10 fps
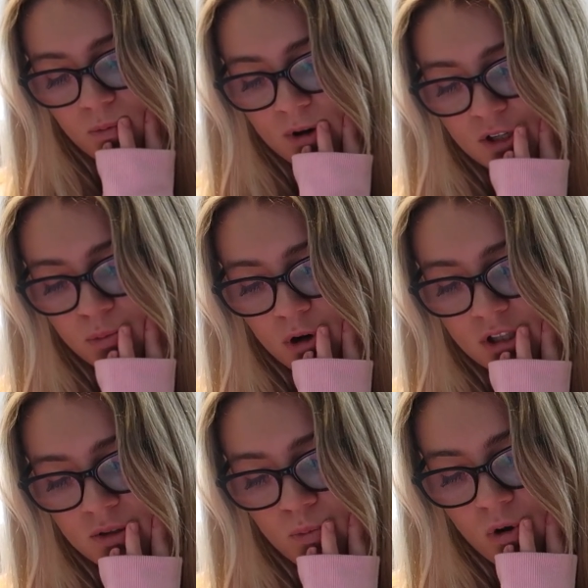which
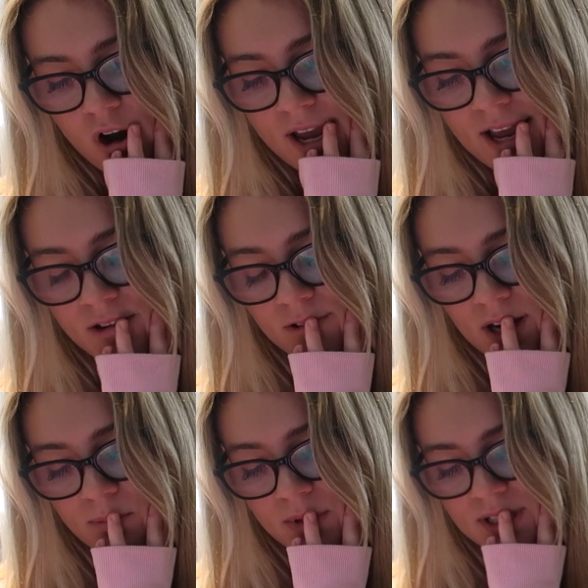ones and why, any
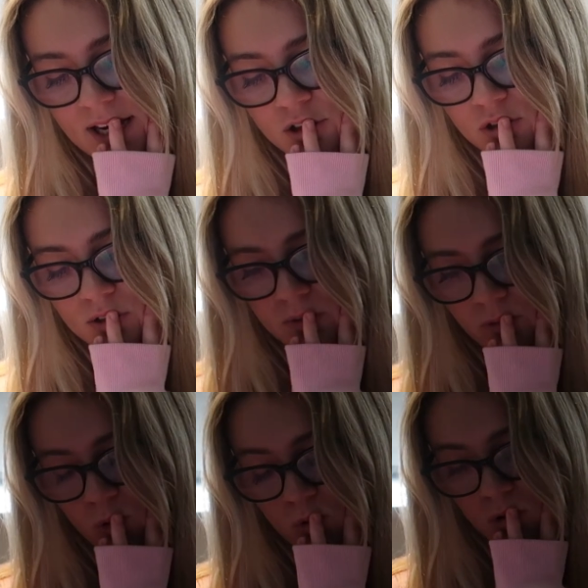recommendations
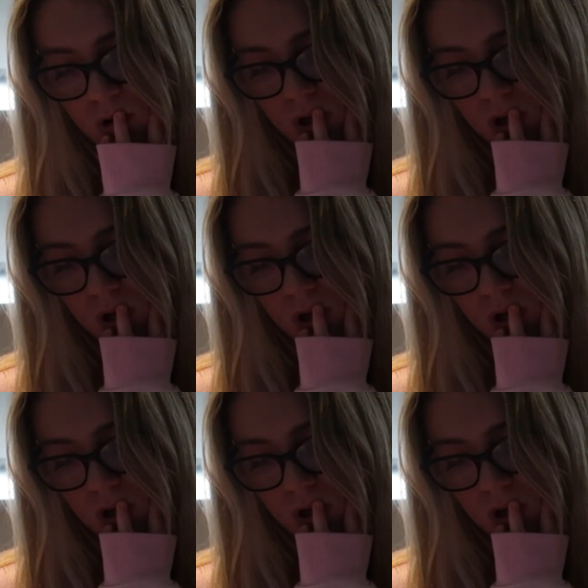for.